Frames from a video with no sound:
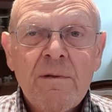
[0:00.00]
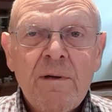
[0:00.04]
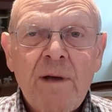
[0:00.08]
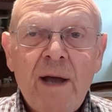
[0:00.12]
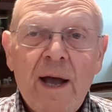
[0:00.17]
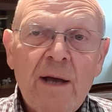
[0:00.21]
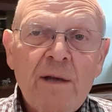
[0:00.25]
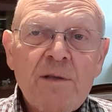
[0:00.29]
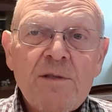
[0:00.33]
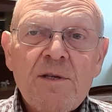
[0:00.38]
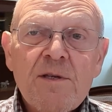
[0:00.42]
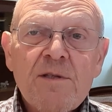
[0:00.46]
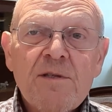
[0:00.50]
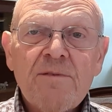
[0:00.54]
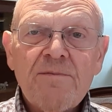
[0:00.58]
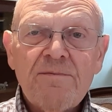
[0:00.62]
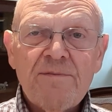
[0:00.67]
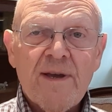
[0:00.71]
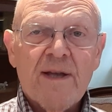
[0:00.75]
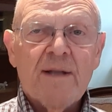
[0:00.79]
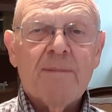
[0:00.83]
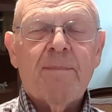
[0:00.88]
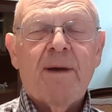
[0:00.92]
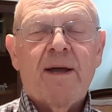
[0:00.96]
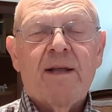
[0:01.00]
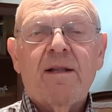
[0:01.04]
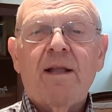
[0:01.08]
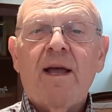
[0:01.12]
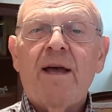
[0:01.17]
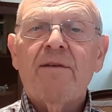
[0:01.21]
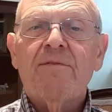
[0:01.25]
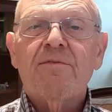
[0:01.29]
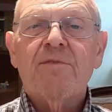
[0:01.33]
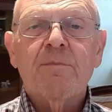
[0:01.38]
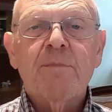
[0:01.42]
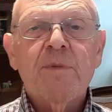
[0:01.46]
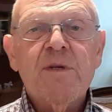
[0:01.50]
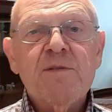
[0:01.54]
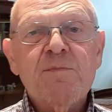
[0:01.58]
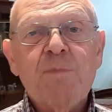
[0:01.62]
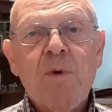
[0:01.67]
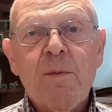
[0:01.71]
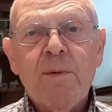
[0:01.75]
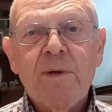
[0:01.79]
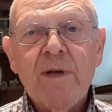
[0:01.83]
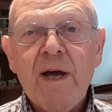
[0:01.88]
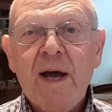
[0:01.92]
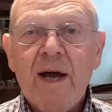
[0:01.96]
How does this affect my life from this
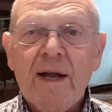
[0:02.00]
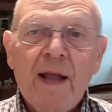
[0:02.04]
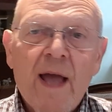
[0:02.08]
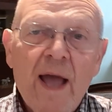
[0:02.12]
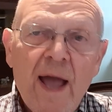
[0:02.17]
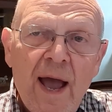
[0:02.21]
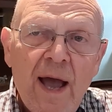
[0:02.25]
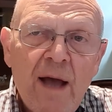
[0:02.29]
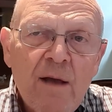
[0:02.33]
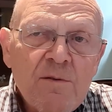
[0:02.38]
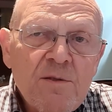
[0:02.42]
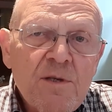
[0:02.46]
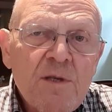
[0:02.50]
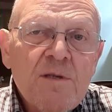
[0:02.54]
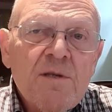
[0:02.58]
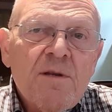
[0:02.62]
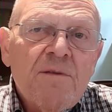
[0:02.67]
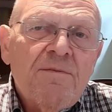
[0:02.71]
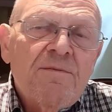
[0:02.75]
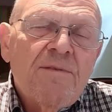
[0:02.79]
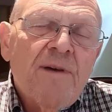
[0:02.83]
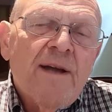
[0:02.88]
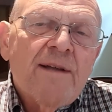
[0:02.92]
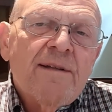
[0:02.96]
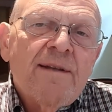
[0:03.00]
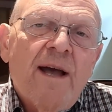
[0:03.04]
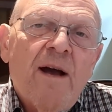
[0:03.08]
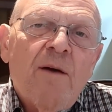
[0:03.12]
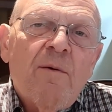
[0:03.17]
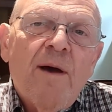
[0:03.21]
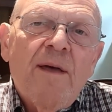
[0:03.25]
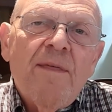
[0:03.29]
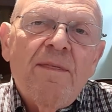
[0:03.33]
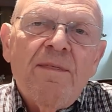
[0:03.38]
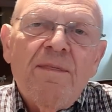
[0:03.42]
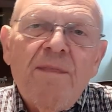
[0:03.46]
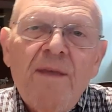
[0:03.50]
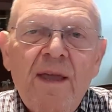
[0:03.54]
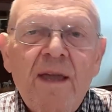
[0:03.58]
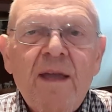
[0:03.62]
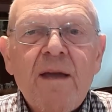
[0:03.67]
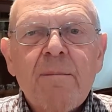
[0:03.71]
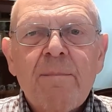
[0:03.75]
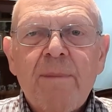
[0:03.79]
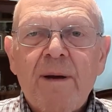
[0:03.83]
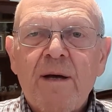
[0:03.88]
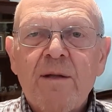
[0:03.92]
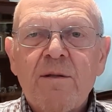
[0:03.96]
moment on? How does this affect how I think
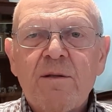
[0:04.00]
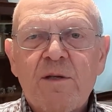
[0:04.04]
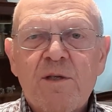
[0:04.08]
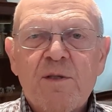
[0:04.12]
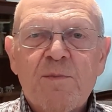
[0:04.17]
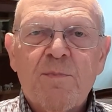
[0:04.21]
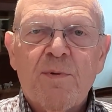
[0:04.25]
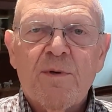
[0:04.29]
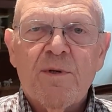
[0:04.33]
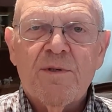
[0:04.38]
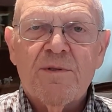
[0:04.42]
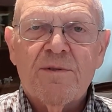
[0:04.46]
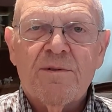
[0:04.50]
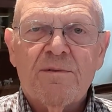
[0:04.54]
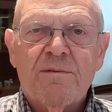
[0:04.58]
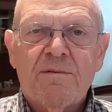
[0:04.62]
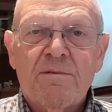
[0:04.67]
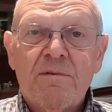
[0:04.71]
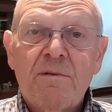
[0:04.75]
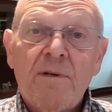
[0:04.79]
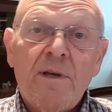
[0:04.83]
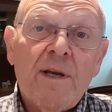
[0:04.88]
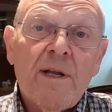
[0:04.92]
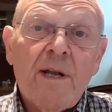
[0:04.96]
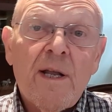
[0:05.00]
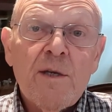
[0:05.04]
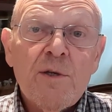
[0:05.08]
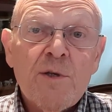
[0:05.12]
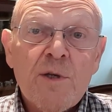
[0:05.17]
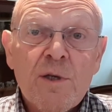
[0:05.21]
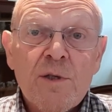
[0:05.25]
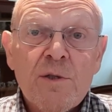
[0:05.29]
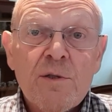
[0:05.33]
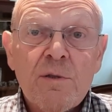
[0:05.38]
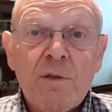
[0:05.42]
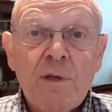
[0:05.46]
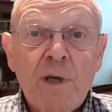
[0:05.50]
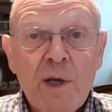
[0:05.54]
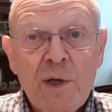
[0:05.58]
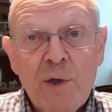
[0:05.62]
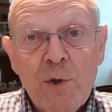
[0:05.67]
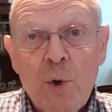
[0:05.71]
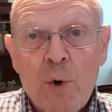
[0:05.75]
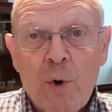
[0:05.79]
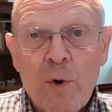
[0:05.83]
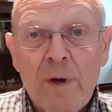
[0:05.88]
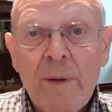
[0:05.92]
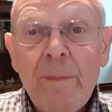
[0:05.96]
about this person? Can I just
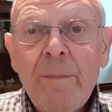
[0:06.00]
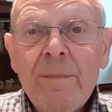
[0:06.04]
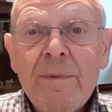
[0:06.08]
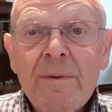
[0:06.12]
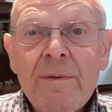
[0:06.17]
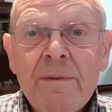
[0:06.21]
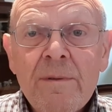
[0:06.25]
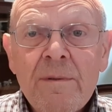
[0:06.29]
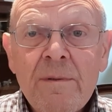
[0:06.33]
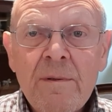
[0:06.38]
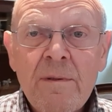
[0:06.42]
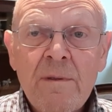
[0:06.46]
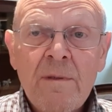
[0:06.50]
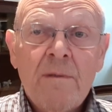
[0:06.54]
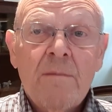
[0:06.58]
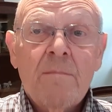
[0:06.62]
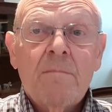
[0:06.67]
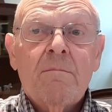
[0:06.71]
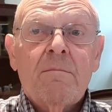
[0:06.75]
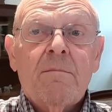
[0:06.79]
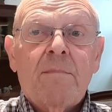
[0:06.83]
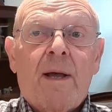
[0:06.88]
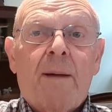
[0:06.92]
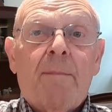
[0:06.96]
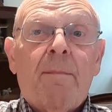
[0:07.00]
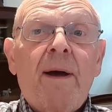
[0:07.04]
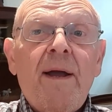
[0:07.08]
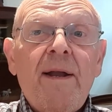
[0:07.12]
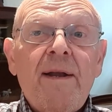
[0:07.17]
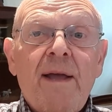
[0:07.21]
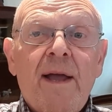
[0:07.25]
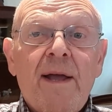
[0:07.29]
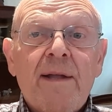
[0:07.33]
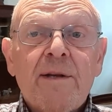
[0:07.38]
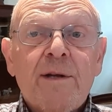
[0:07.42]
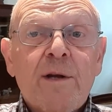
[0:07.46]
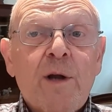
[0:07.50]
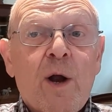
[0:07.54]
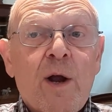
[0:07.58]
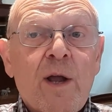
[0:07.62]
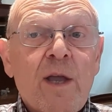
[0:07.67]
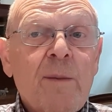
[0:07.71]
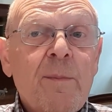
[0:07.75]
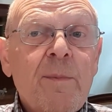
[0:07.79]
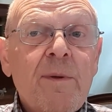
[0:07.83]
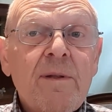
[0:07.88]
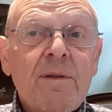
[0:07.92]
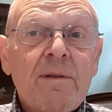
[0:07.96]
ignore him? That might end an
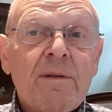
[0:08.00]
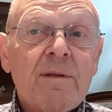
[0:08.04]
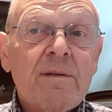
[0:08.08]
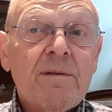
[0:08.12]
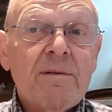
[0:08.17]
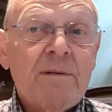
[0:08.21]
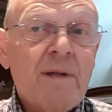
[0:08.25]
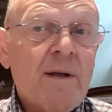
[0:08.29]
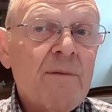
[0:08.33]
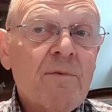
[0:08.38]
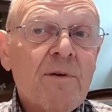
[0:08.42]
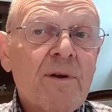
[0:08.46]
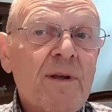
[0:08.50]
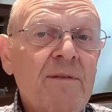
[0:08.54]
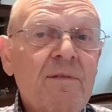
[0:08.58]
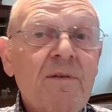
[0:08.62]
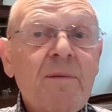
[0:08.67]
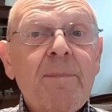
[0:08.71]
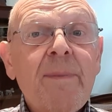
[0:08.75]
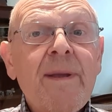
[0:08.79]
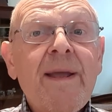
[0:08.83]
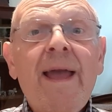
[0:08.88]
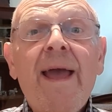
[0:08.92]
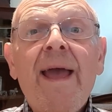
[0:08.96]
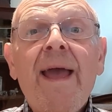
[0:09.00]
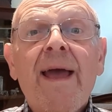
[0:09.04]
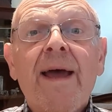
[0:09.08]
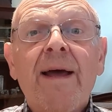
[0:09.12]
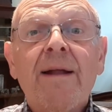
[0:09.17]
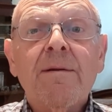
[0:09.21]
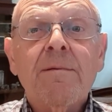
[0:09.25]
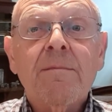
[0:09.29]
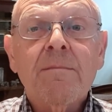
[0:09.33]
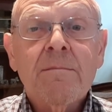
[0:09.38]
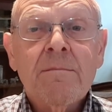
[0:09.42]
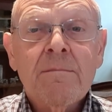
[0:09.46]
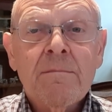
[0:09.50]
argument that never even began.